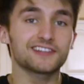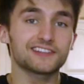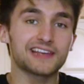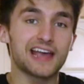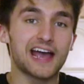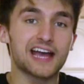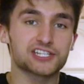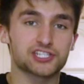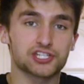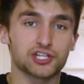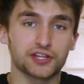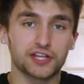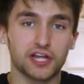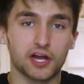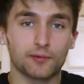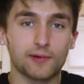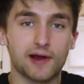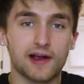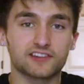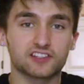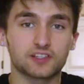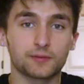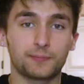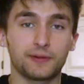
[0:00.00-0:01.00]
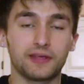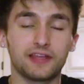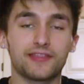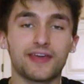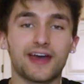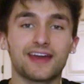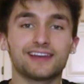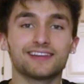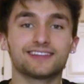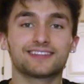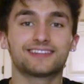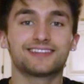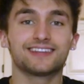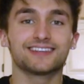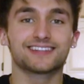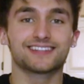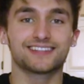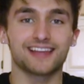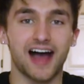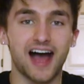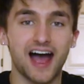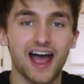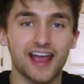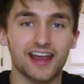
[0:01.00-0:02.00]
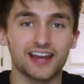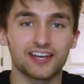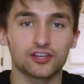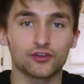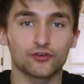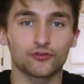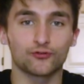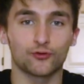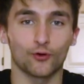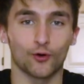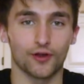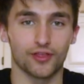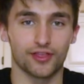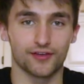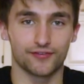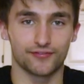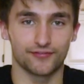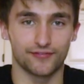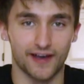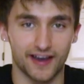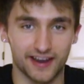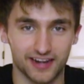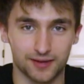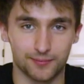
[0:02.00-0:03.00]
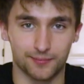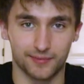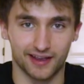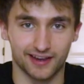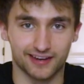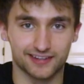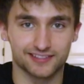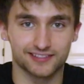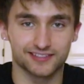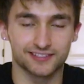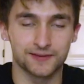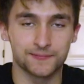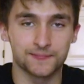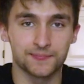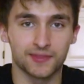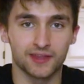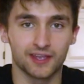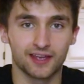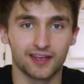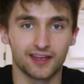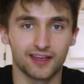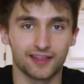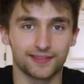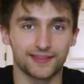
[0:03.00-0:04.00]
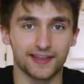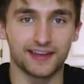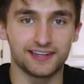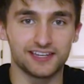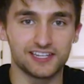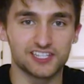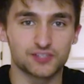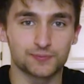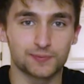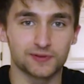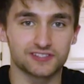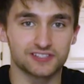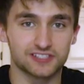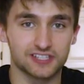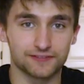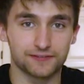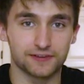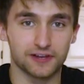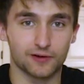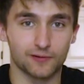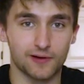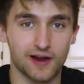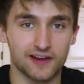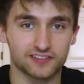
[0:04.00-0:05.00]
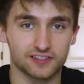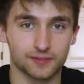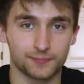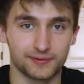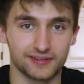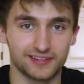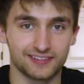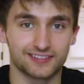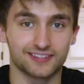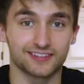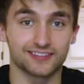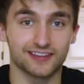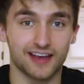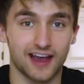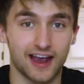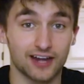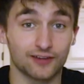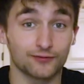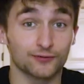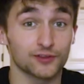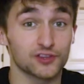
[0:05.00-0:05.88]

is actually a recipe that is designed for the Vitamix. They need specific recipes designed